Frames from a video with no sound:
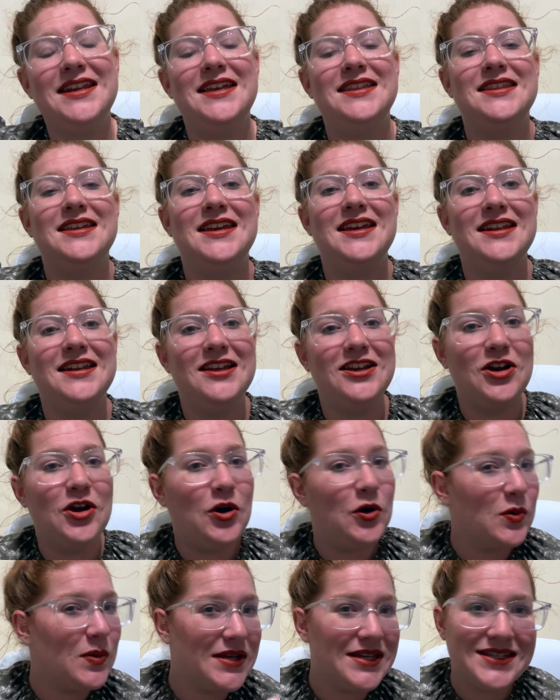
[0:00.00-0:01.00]
And then
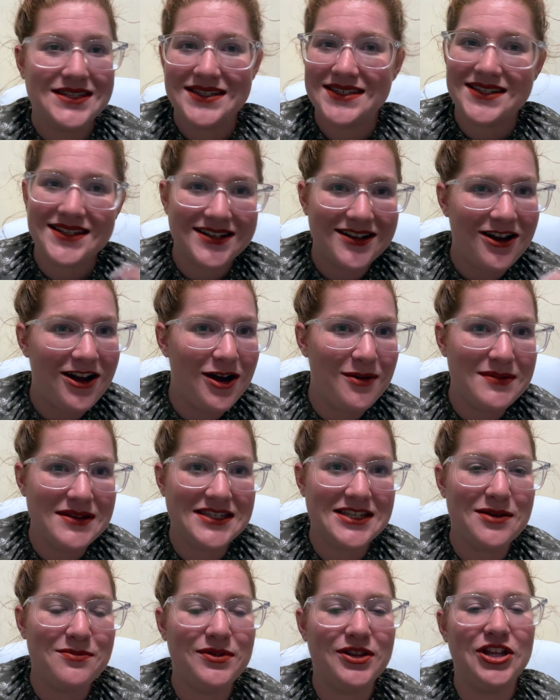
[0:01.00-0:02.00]
always comment
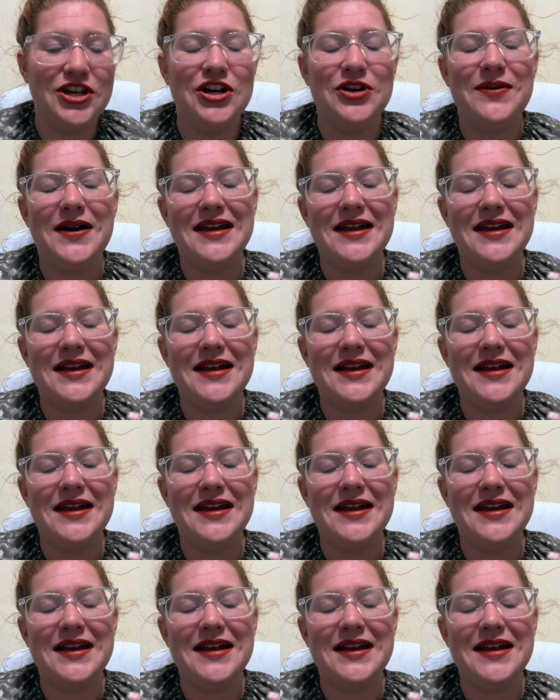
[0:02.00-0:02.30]
down below.